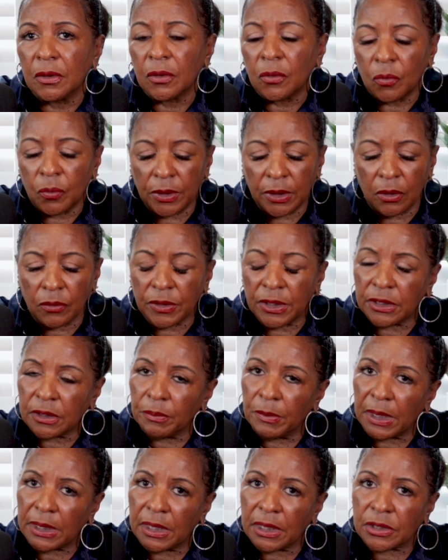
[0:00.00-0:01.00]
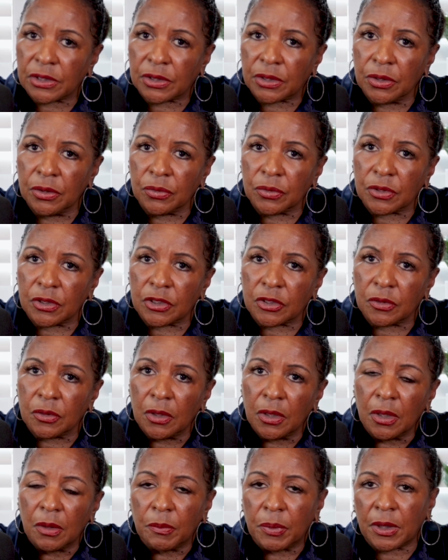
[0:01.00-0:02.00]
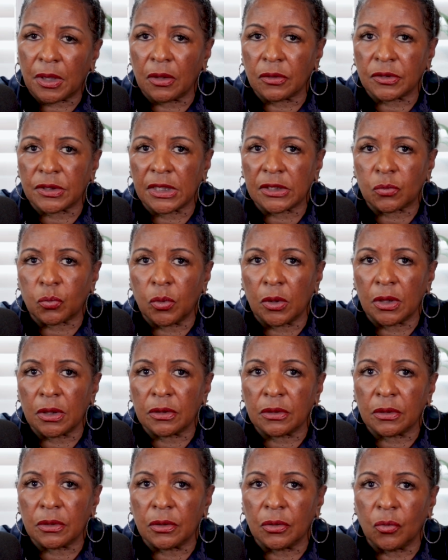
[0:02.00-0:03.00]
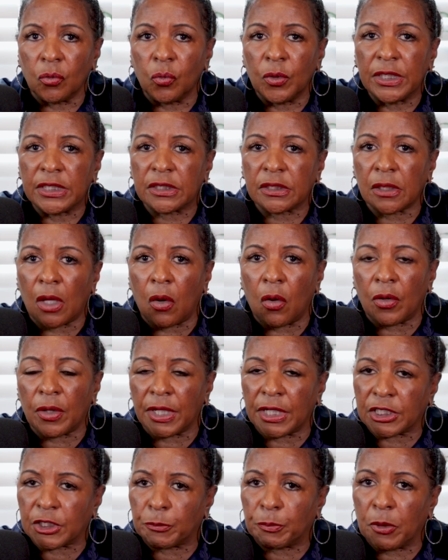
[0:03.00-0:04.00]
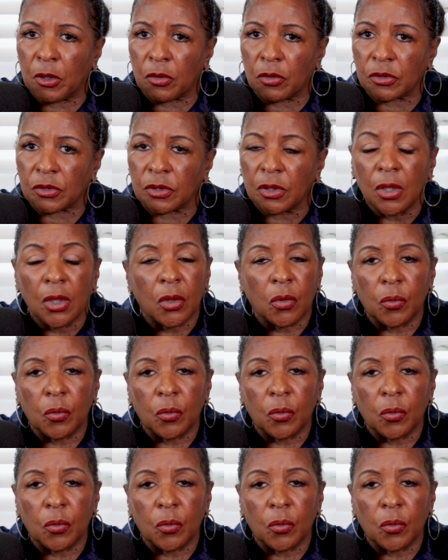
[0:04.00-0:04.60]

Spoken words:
We don't need to make excuses because that's what we saw, experienced.